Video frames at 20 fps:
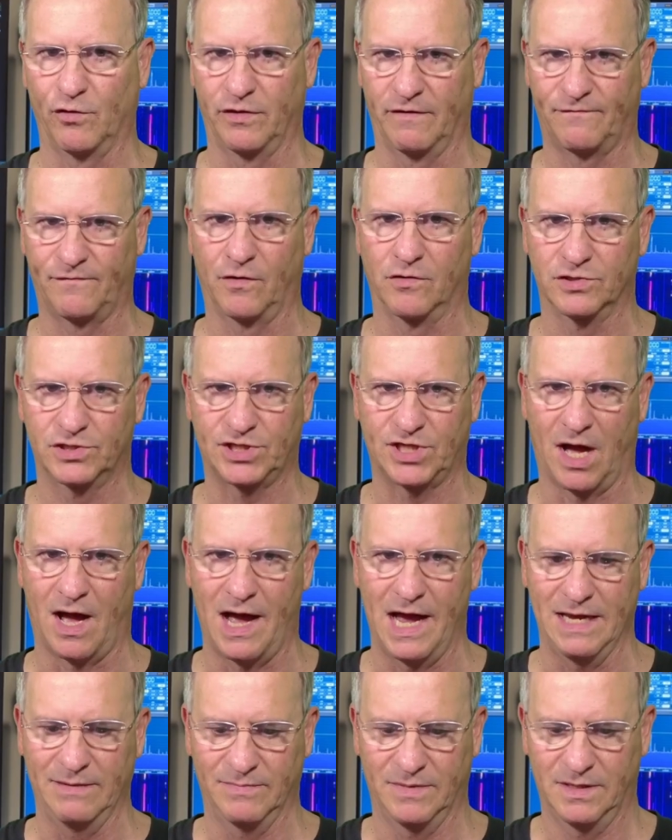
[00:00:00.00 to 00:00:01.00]
the first
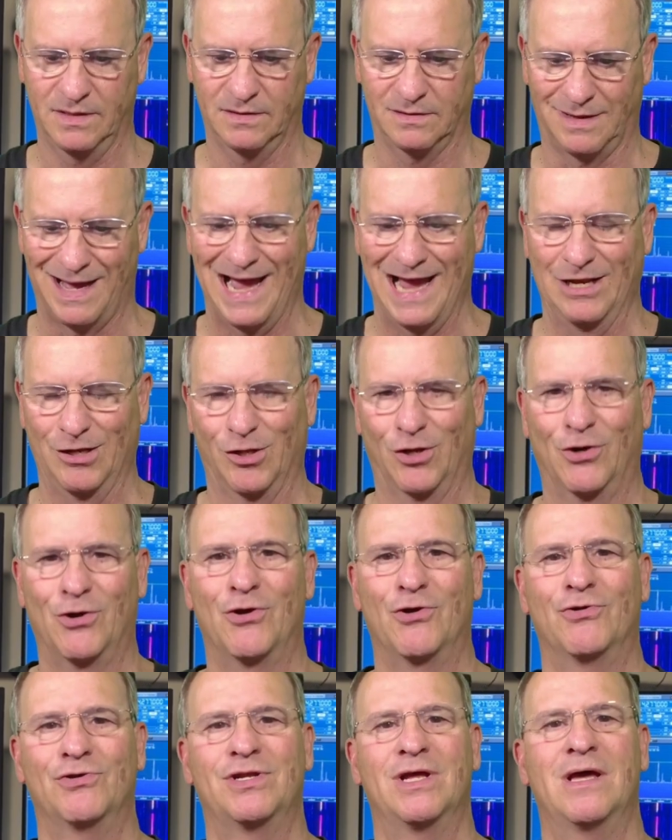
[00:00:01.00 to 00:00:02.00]
time? I
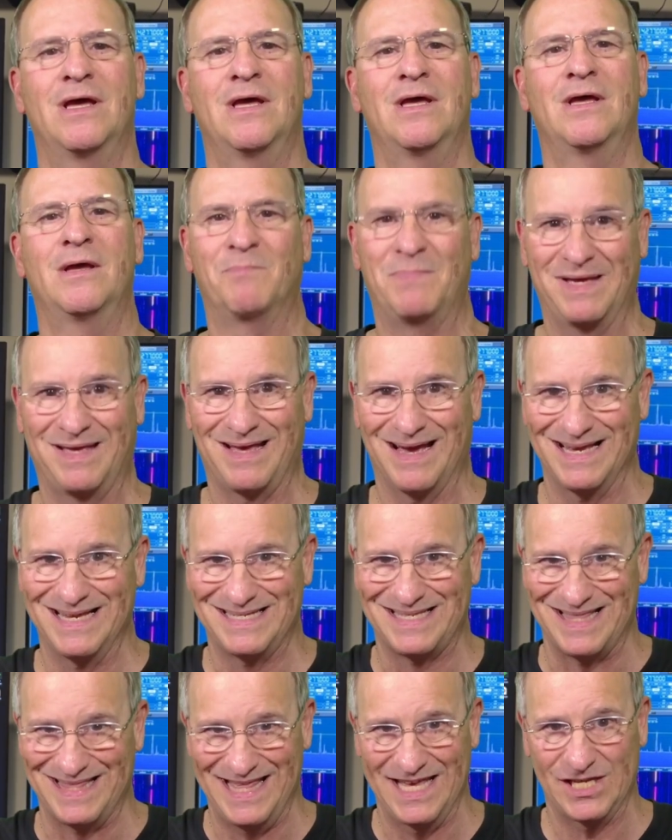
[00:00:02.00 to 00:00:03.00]
learned
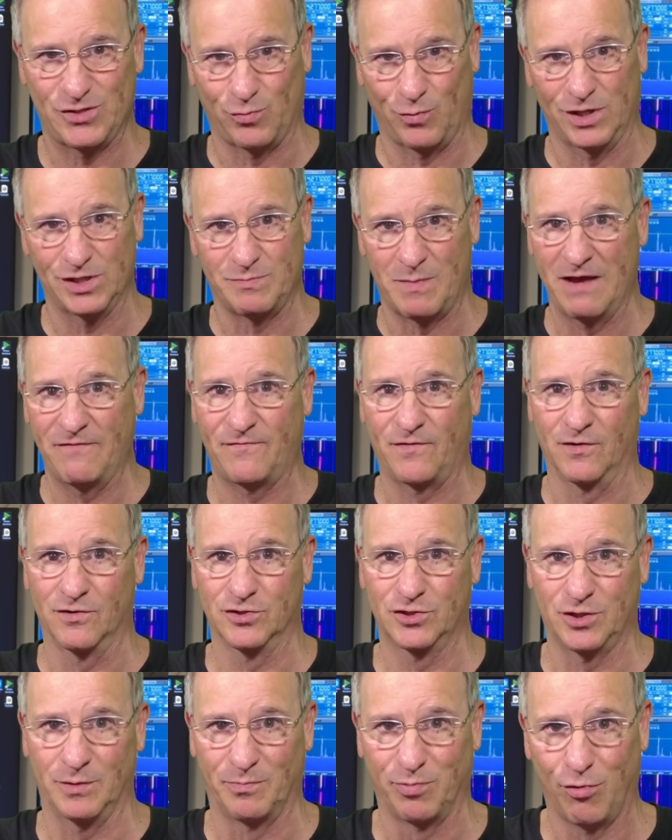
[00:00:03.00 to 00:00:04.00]
because this was my
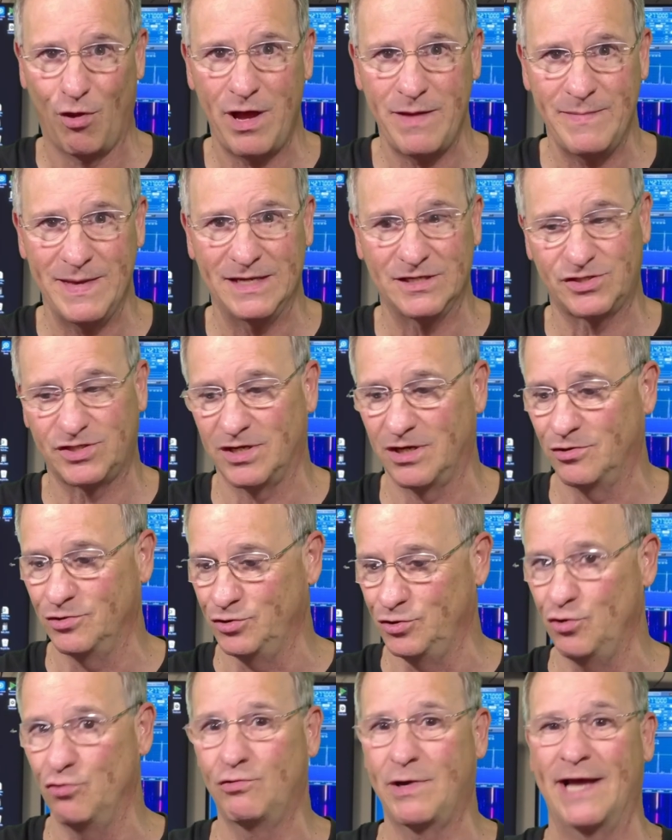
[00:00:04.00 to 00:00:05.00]
first deployment, so
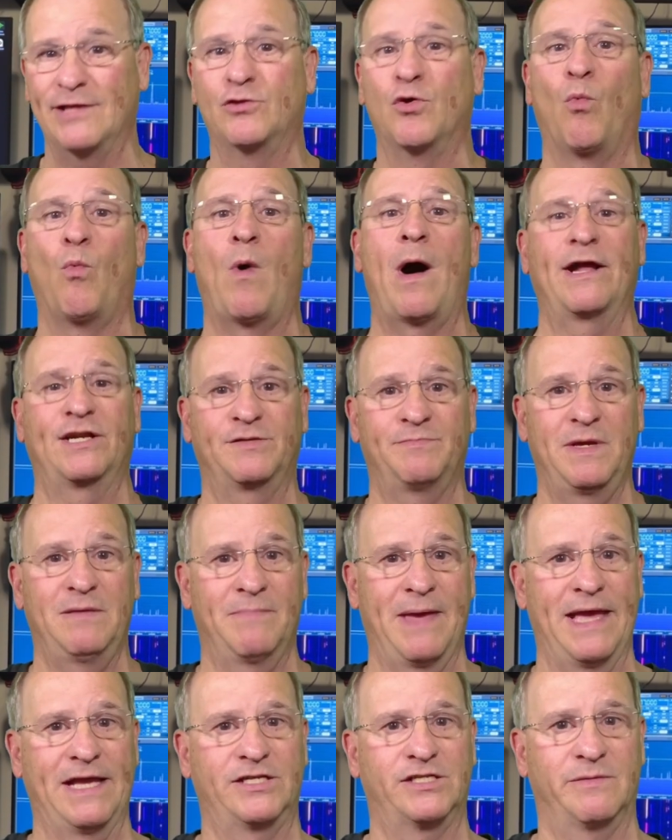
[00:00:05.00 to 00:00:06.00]
you got to watch me
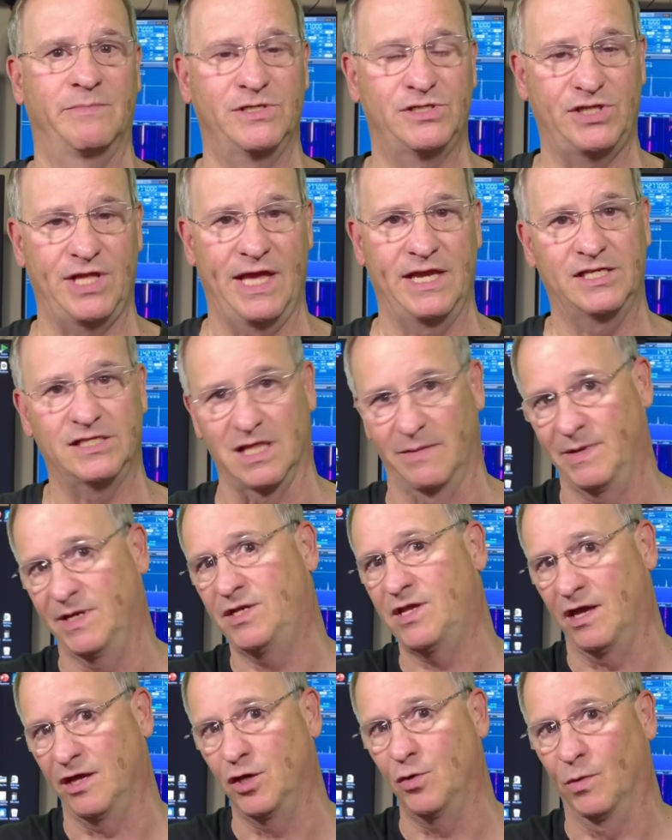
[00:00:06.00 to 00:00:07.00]
make some mistakes. Let me
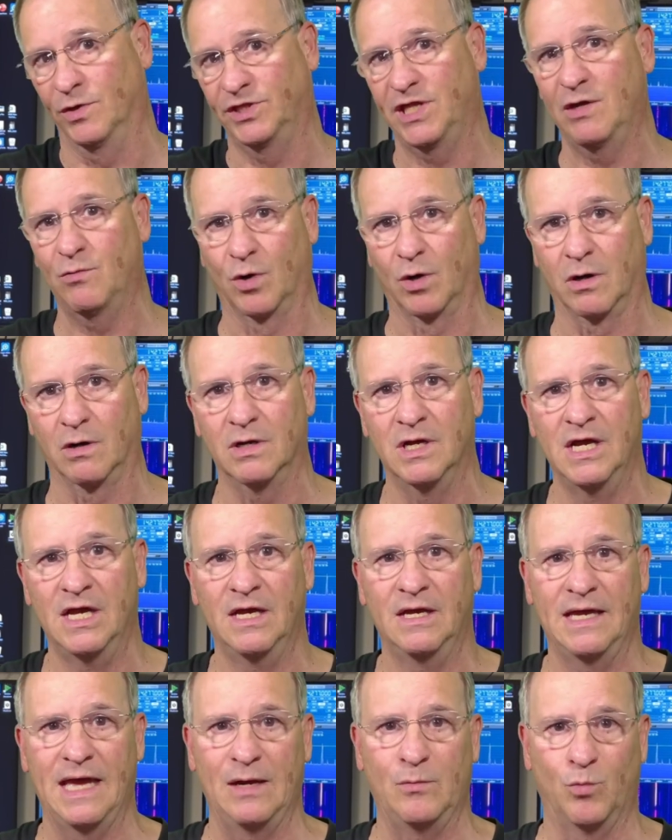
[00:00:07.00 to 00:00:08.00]
tell you what they were
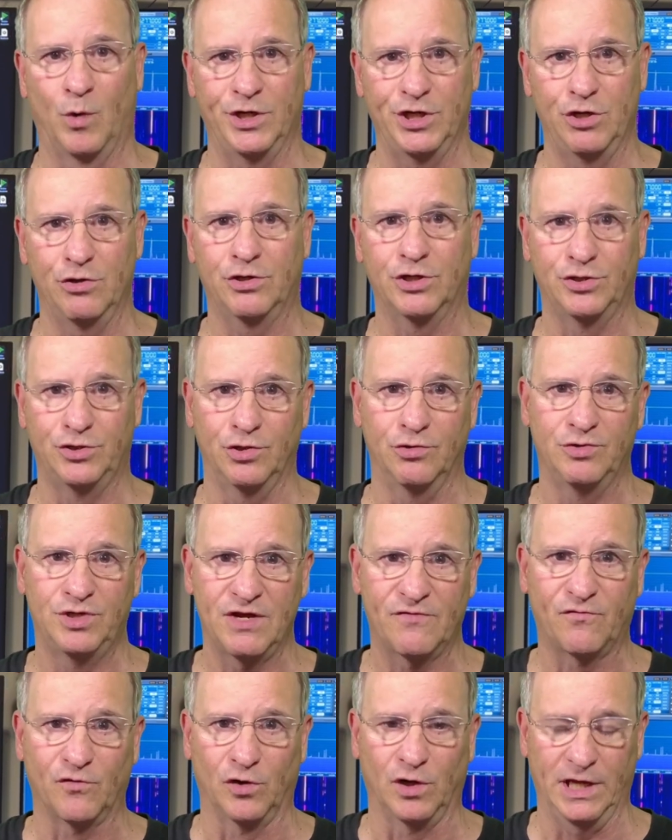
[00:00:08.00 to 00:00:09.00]
and what you could do
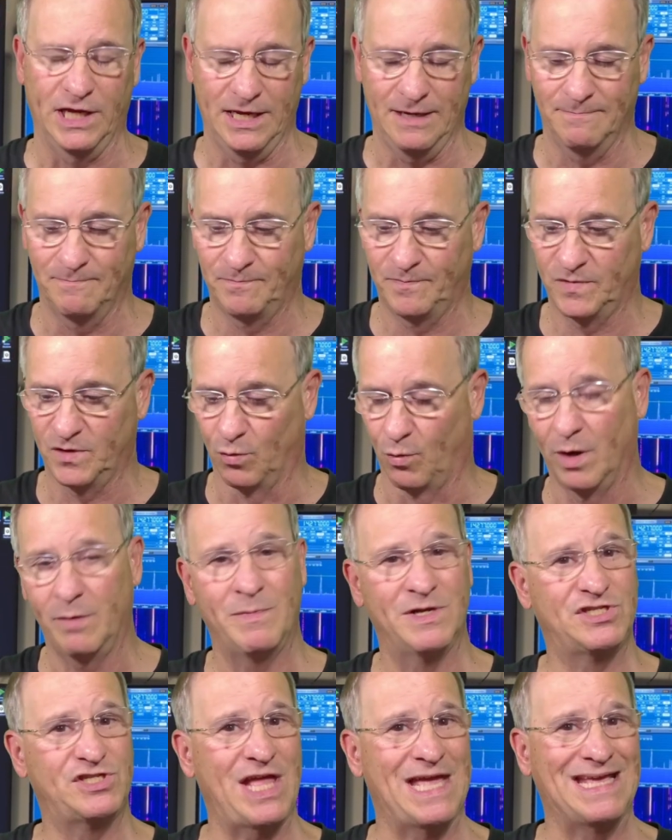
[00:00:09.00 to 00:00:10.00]
differently. The one
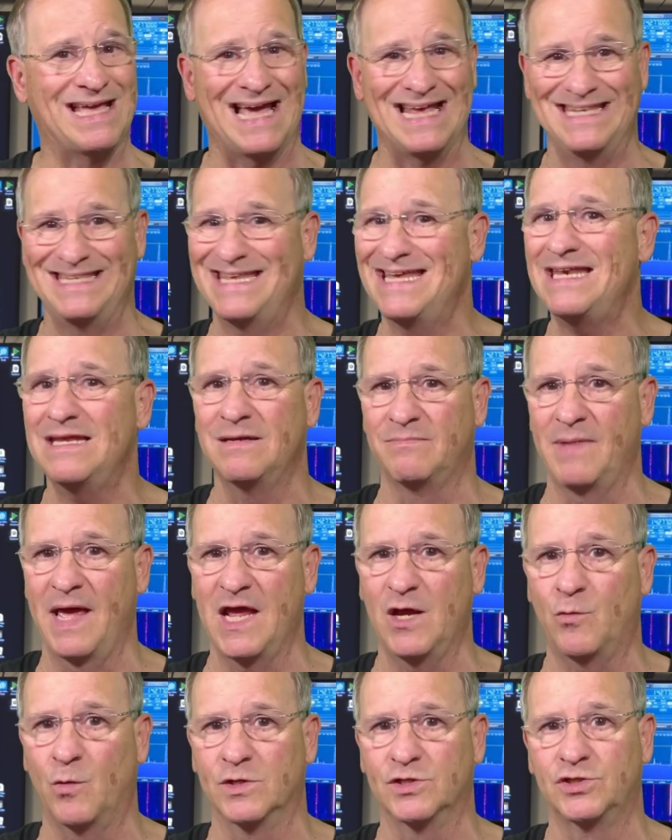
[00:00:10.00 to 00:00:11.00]
mistake I didn't
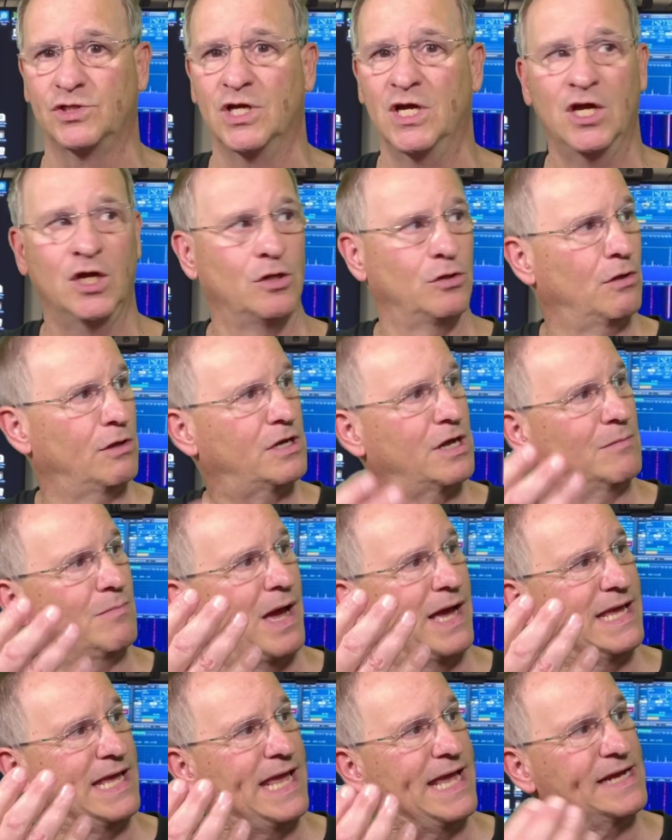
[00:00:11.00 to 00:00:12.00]
make was look at
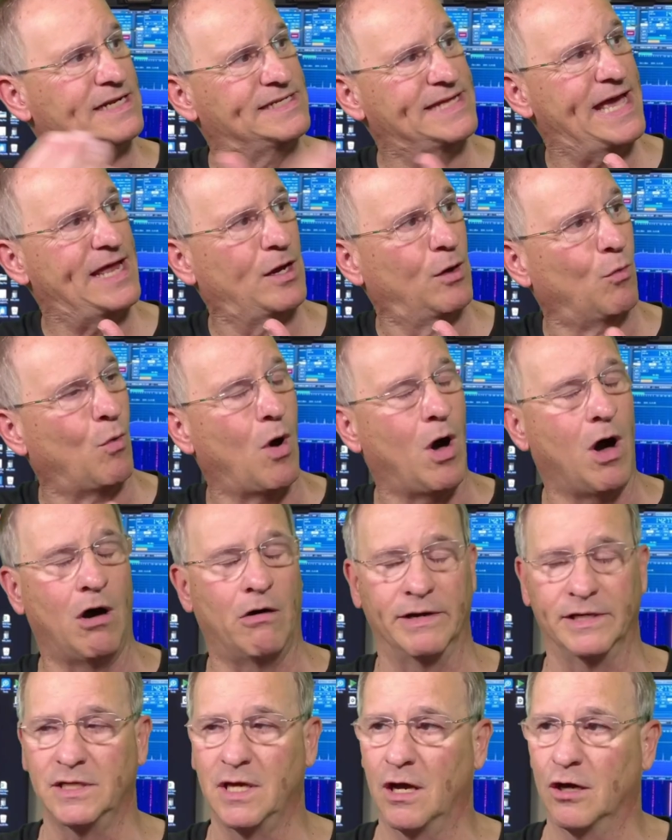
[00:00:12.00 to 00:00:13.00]
my antenna
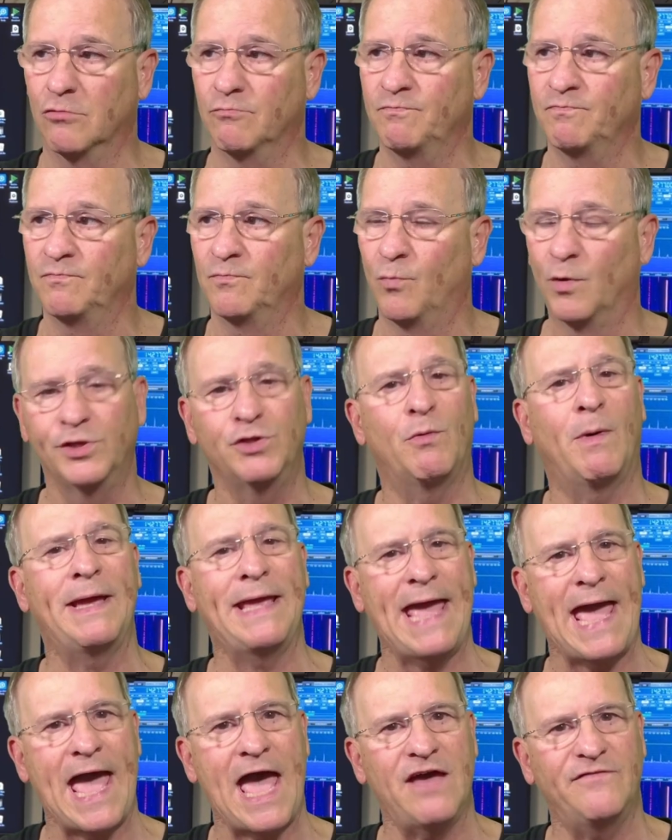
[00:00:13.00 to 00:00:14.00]
wall and go, what do I
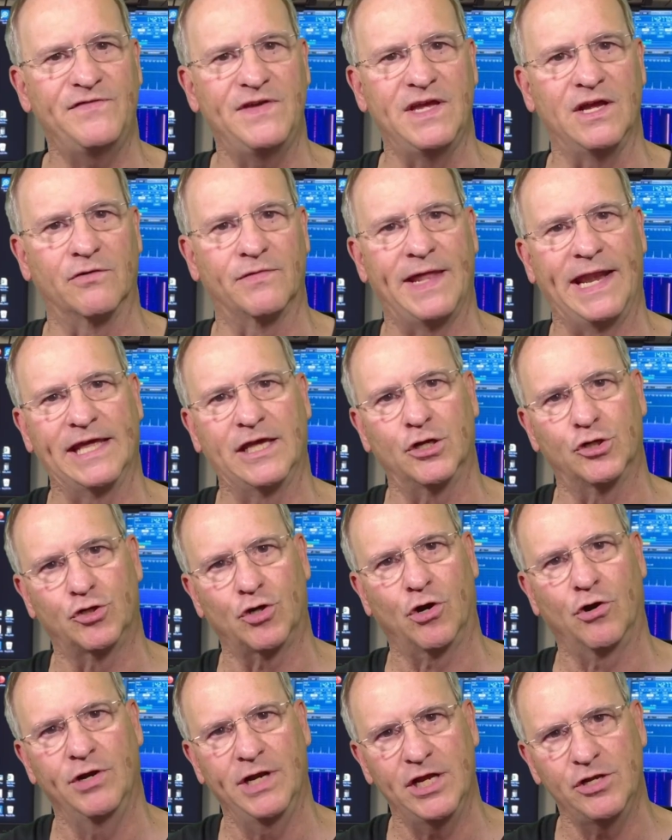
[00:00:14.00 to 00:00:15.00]
have here that I could
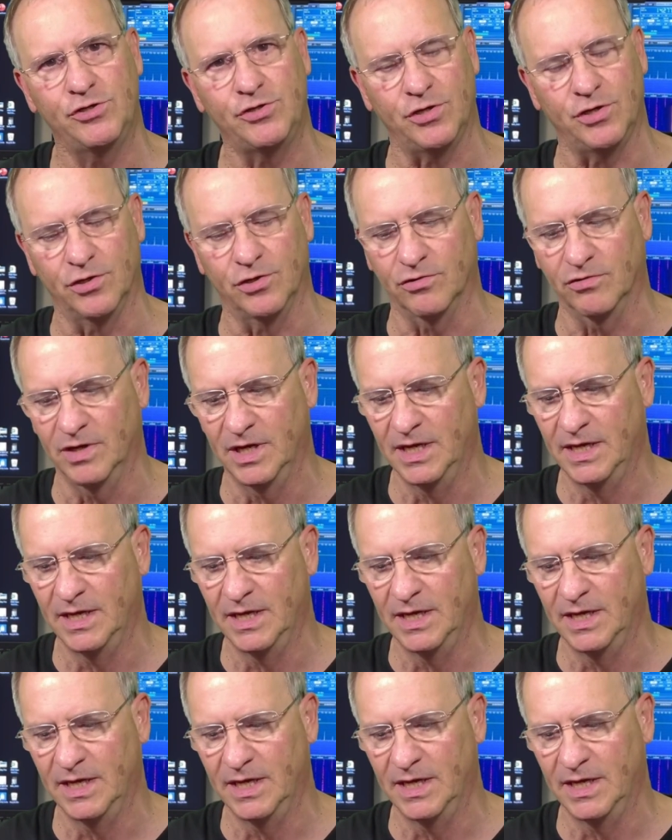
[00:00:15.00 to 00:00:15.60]
turn into